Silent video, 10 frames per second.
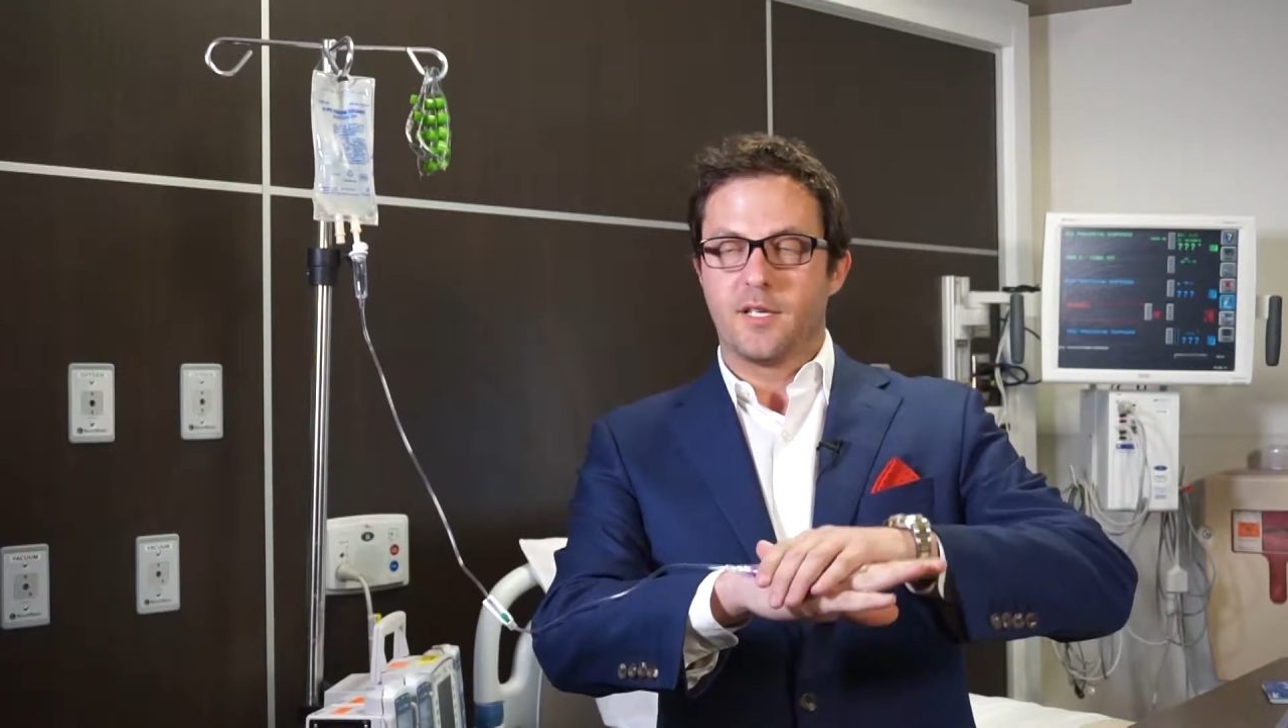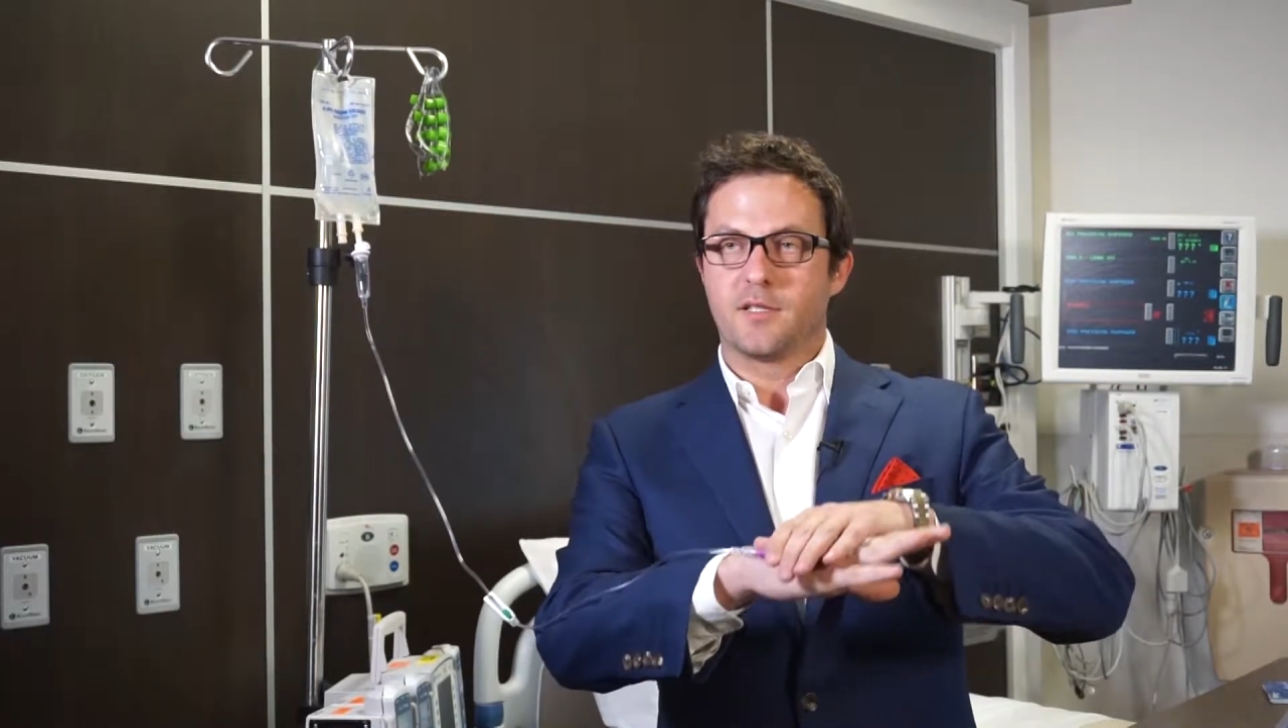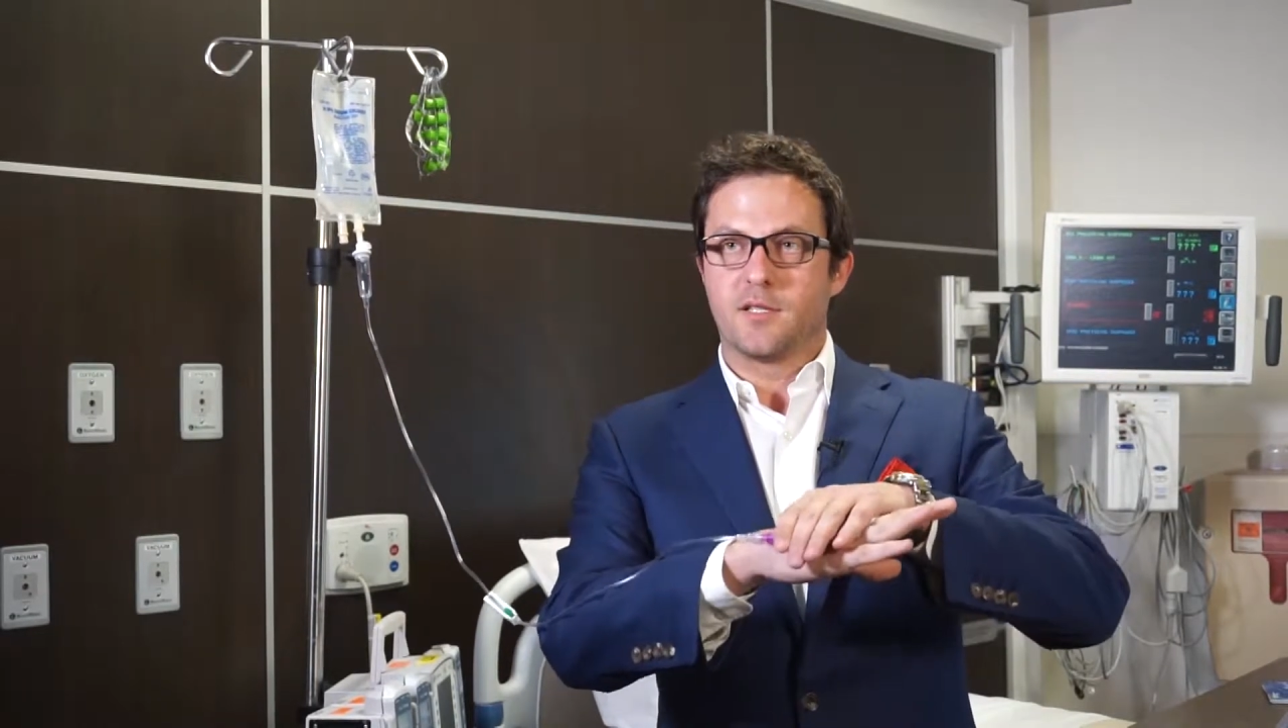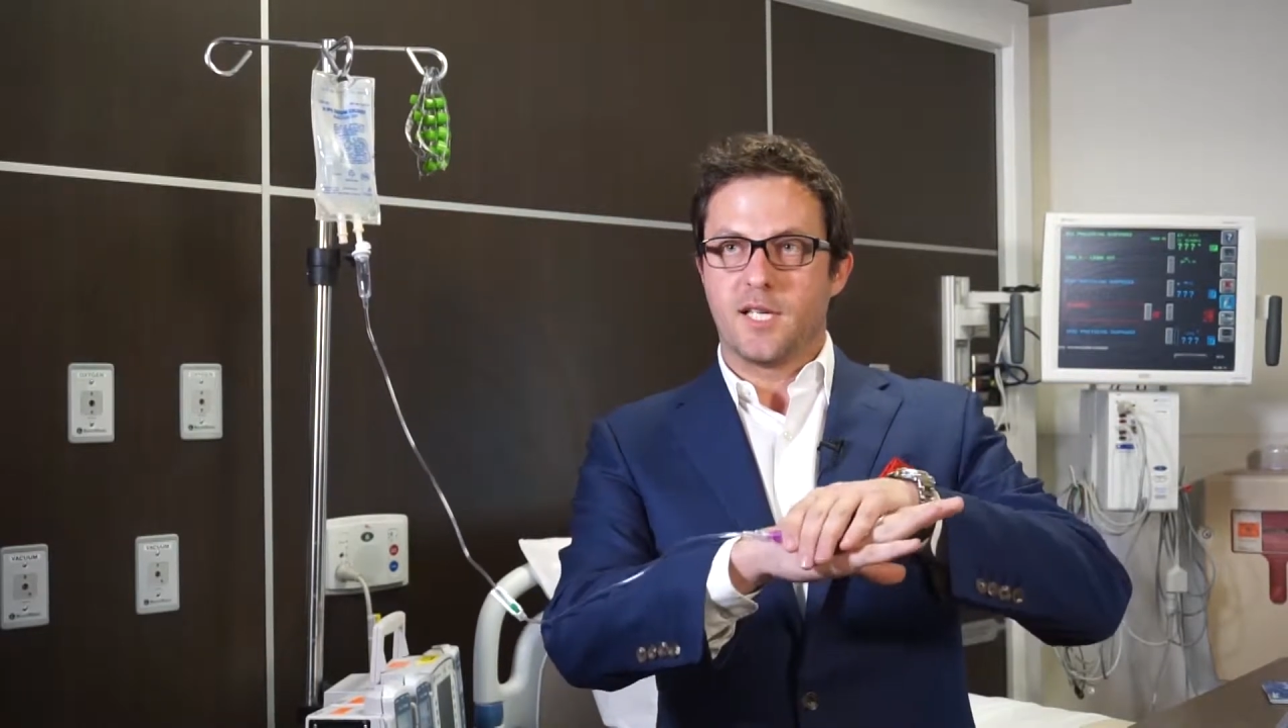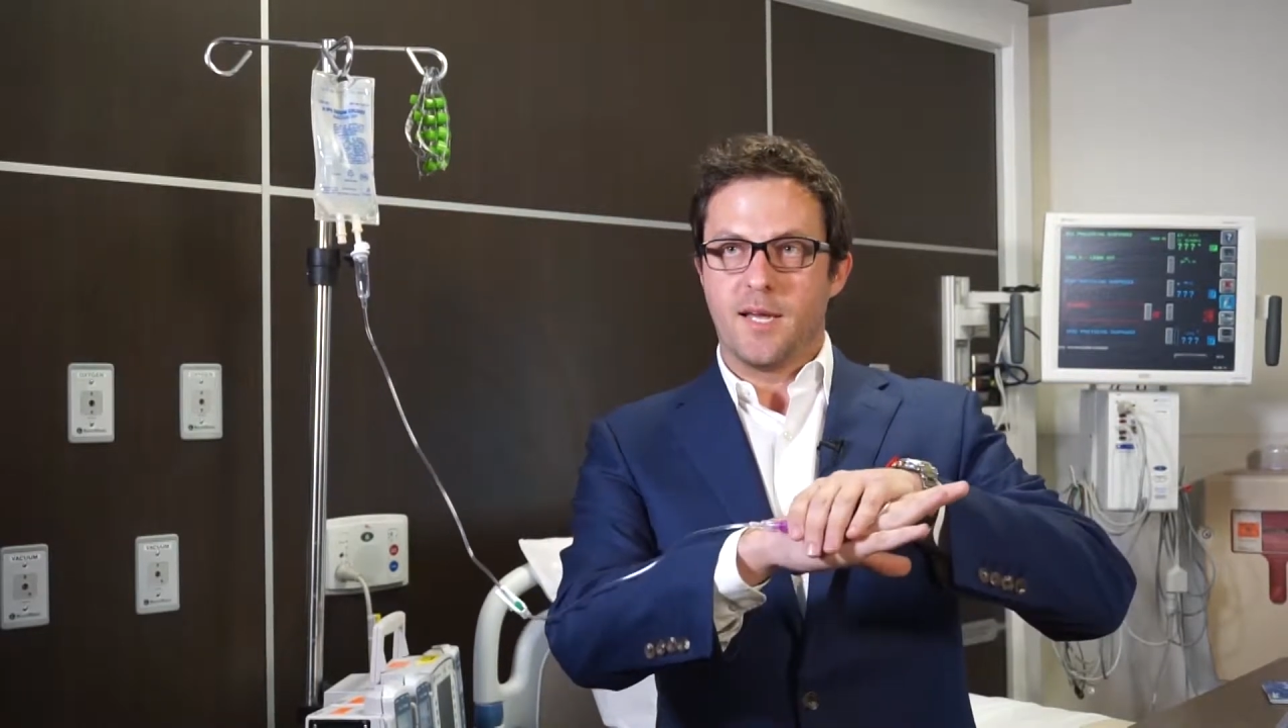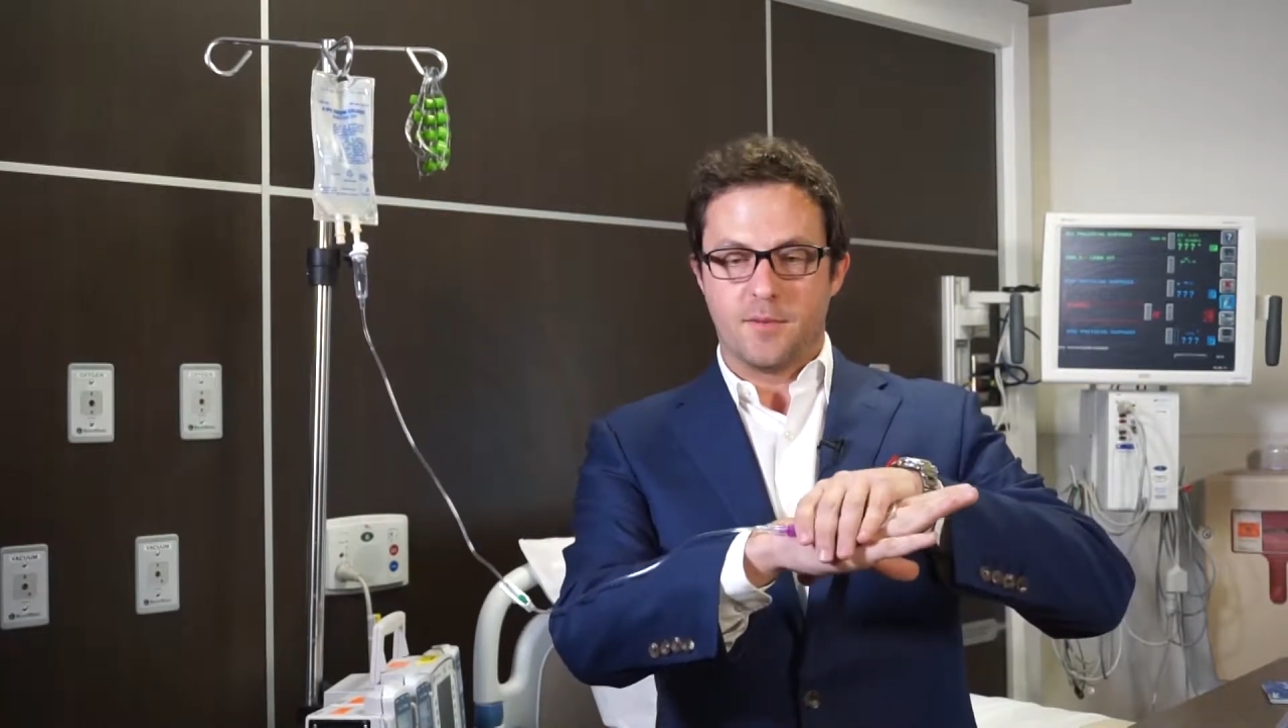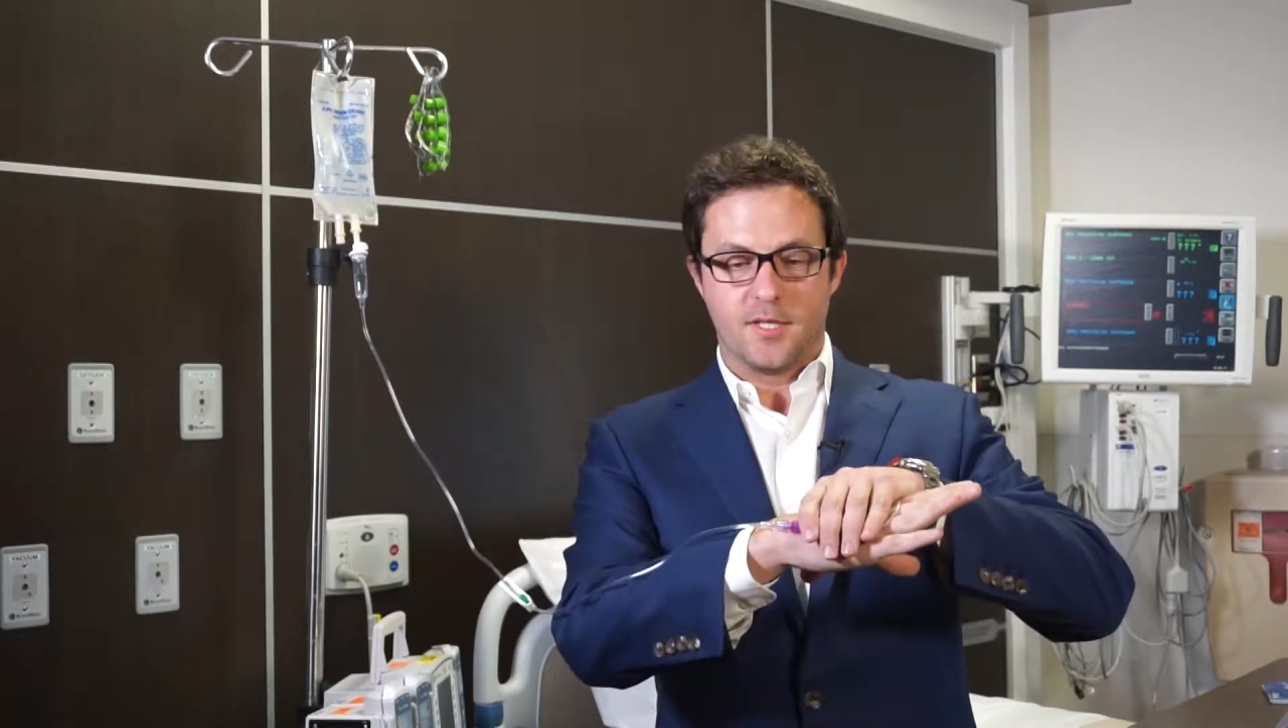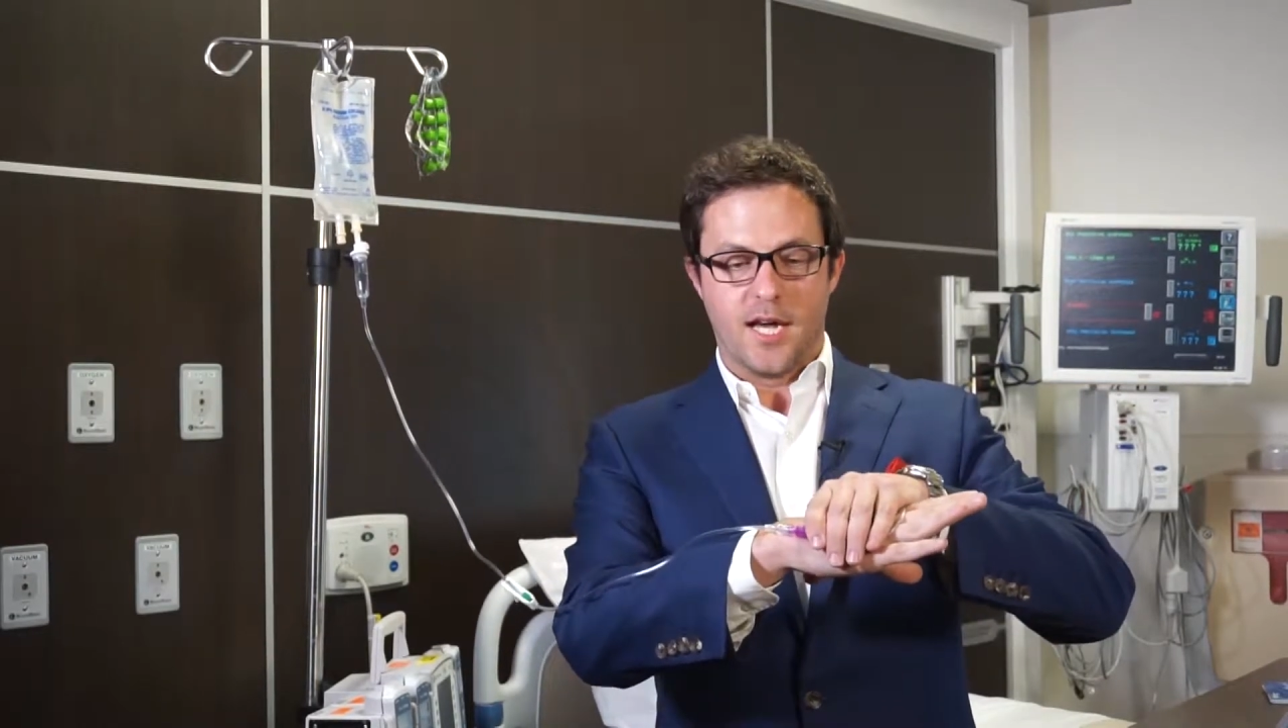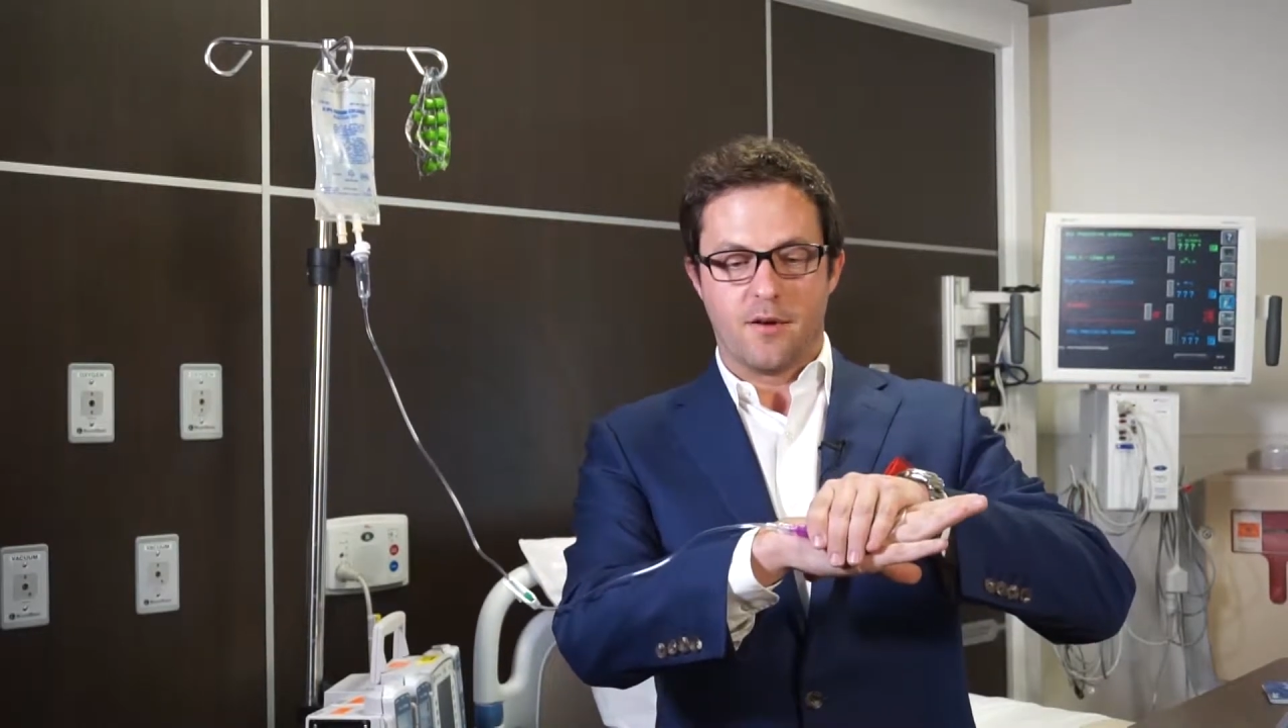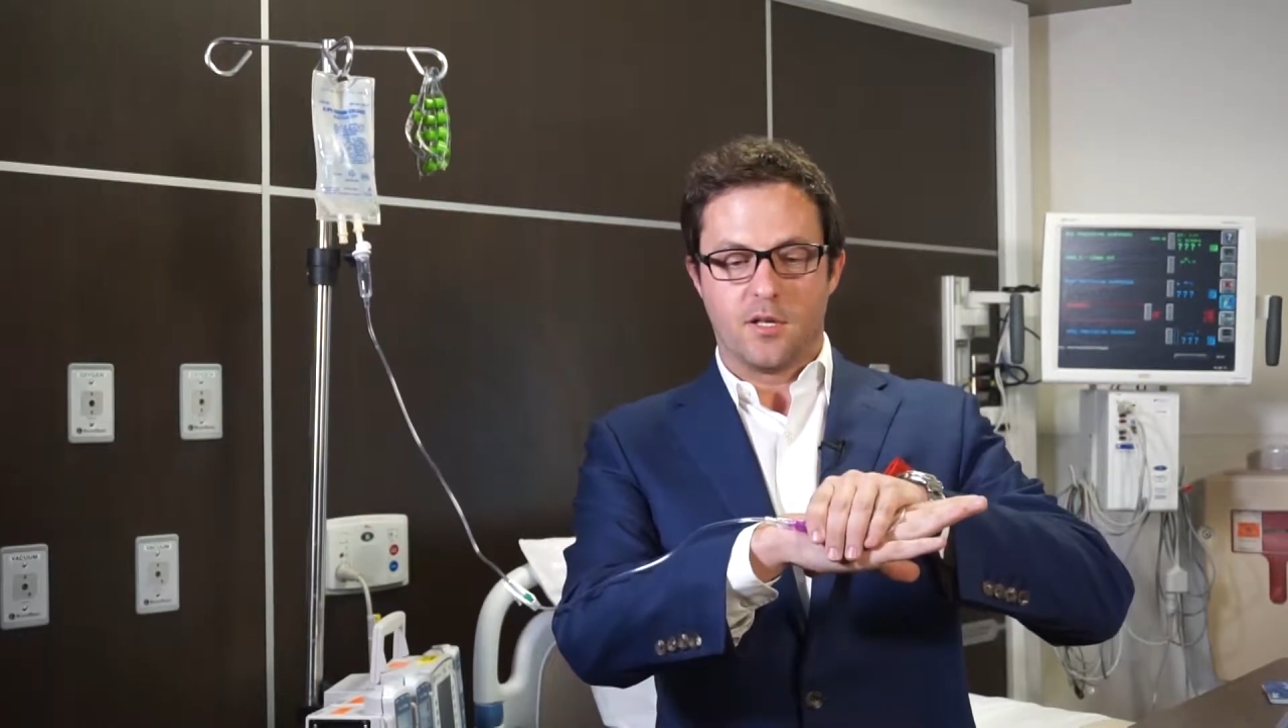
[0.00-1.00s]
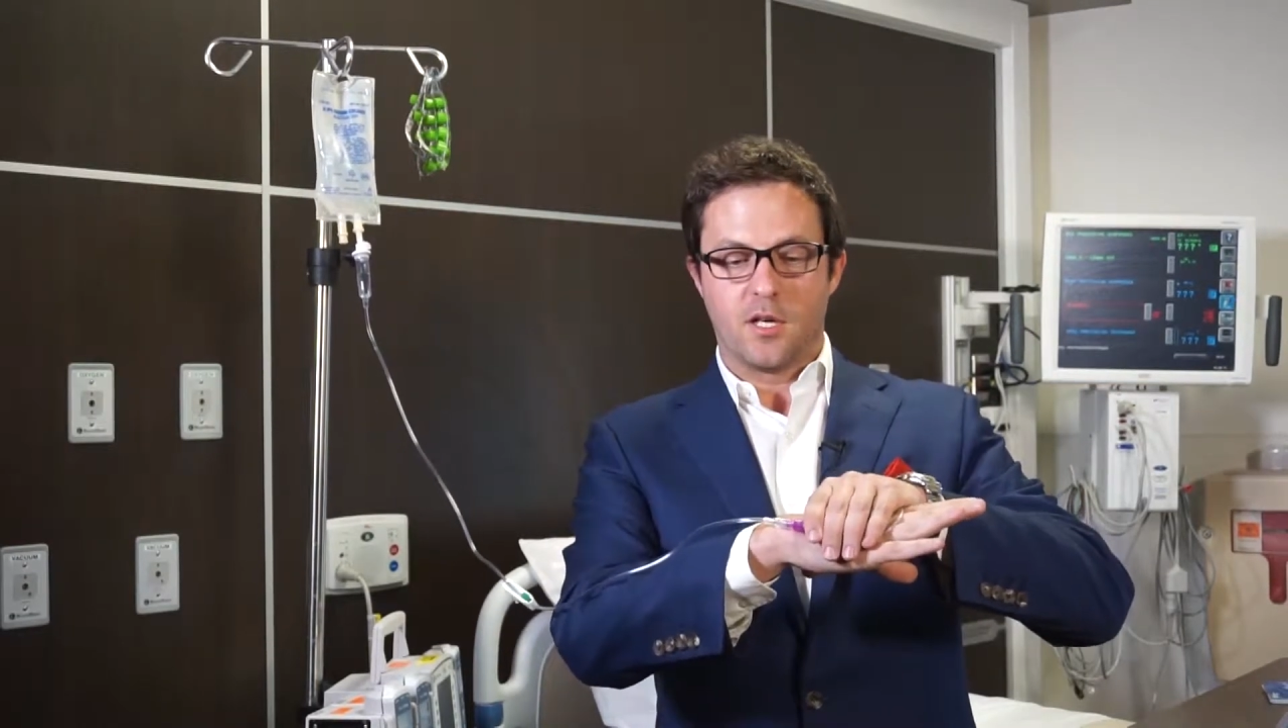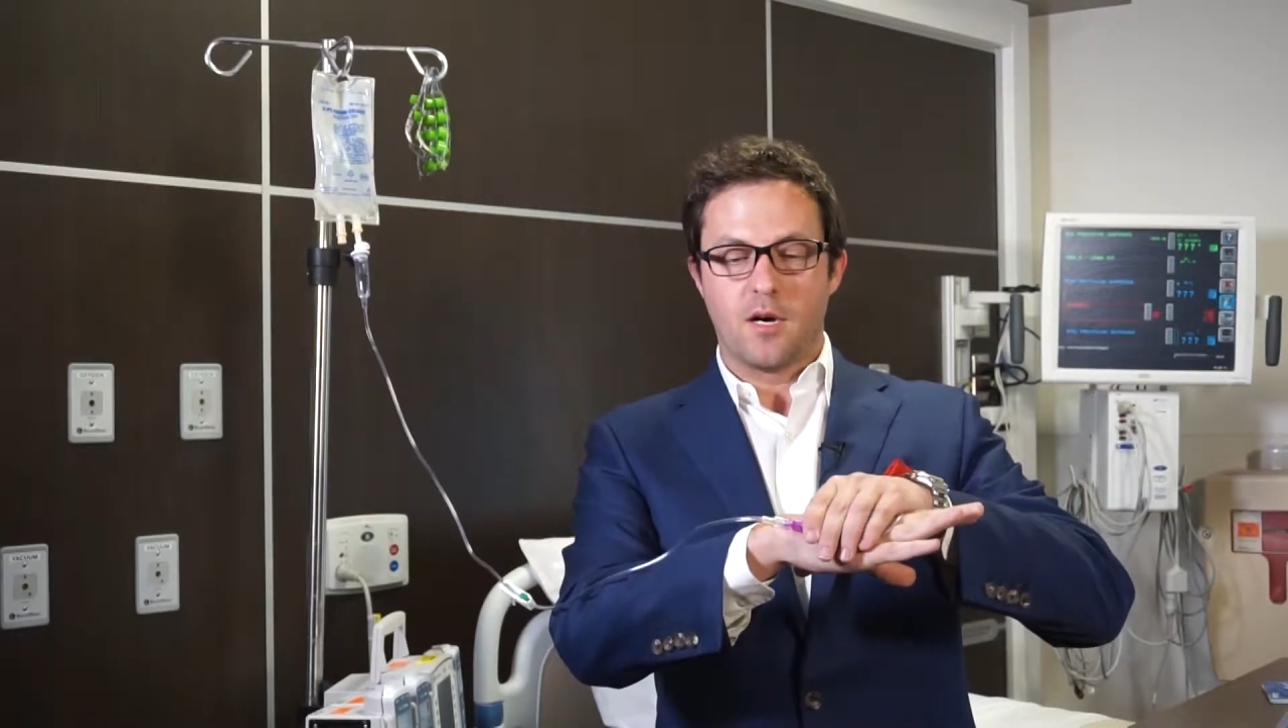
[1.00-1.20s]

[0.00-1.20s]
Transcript: It's taped down and